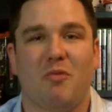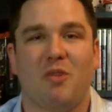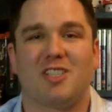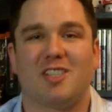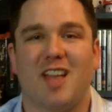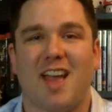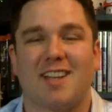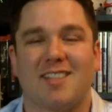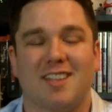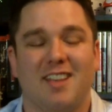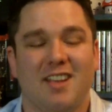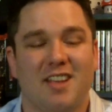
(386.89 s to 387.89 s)
you know what's
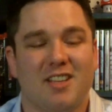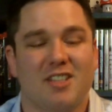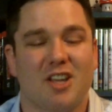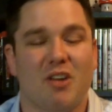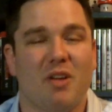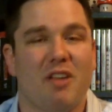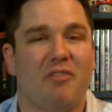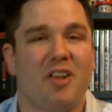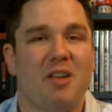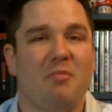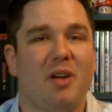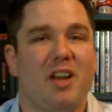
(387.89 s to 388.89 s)
next. So if
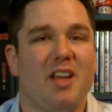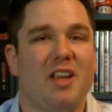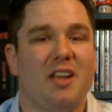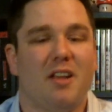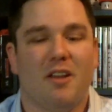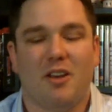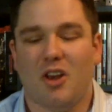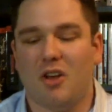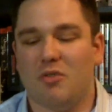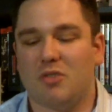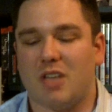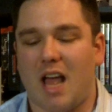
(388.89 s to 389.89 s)
anybody
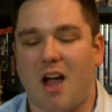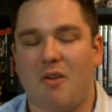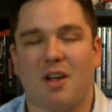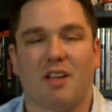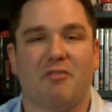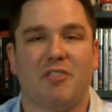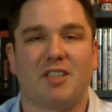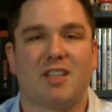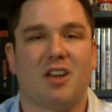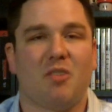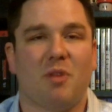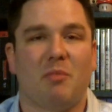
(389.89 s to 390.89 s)
knows how I can
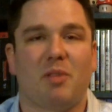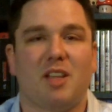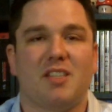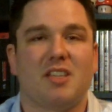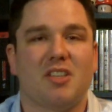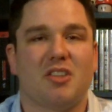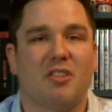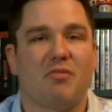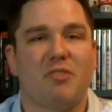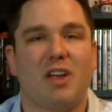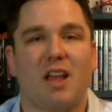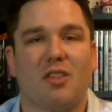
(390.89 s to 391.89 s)
fix that on my PlayStation
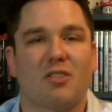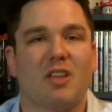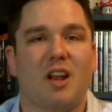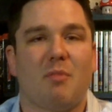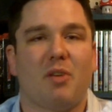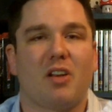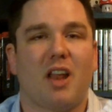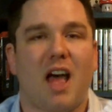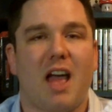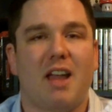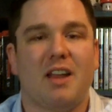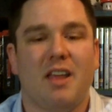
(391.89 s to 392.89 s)
3, I looked it up
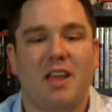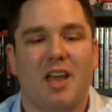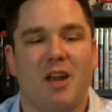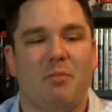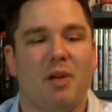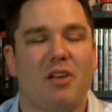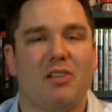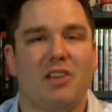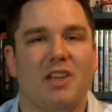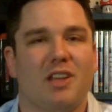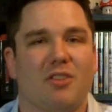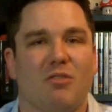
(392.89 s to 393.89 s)
online, and
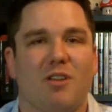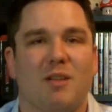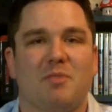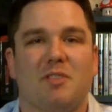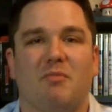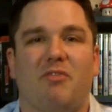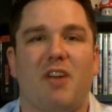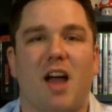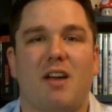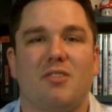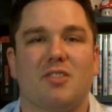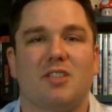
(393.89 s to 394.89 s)
apparently it corrupts some
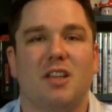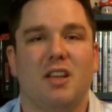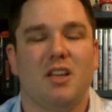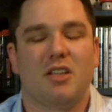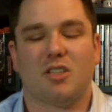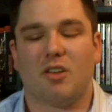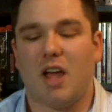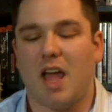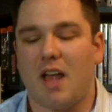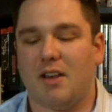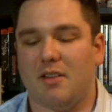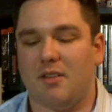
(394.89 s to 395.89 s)
files. So
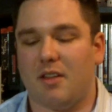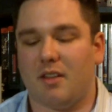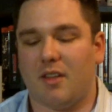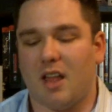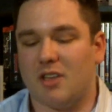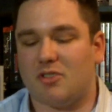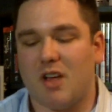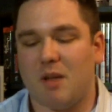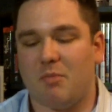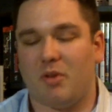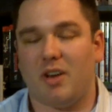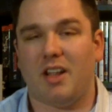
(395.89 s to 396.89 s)
I had I
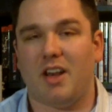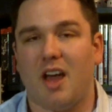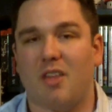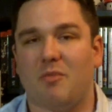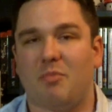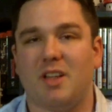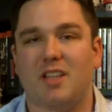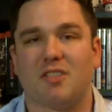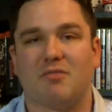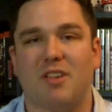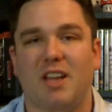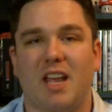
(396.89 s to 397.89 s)
tried putting in other
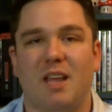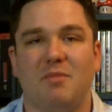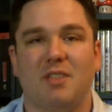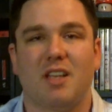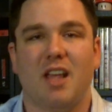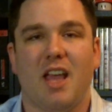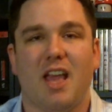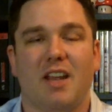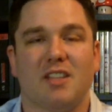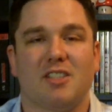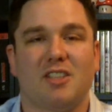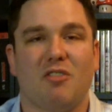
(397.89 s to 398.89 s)
PS3 games,
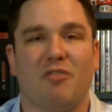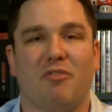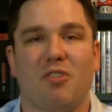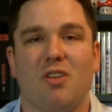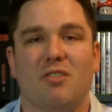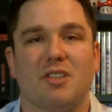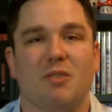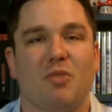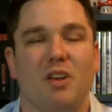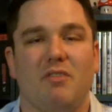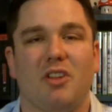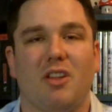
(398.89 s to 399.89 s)
and it still froze.
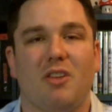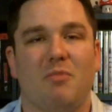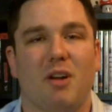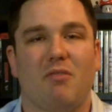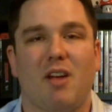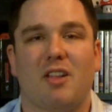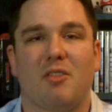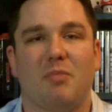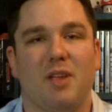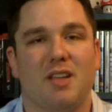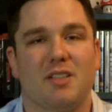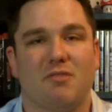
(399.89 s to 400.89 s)
It wouldn't even load my regular
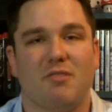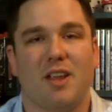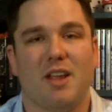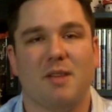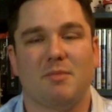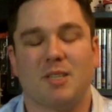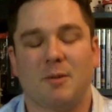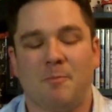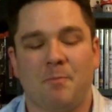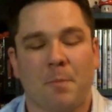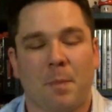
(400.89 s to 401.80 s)
PS3 games.